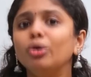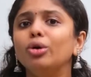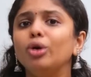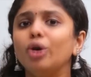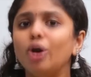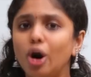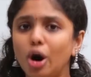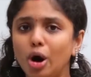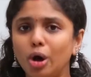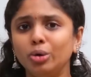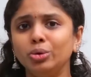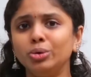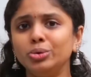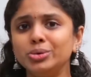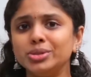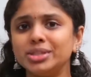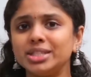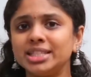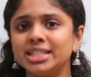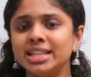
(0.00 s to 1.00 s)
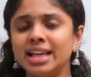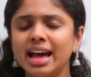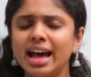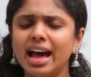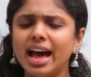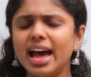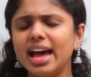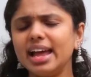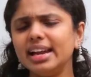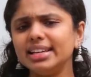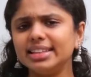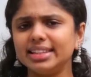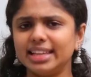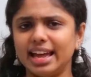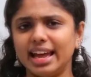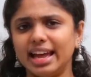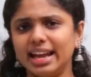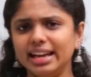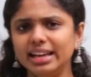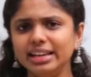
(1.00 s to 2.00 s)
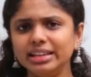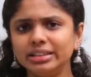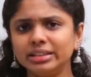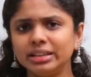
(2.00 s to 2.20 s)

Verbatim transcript: house and then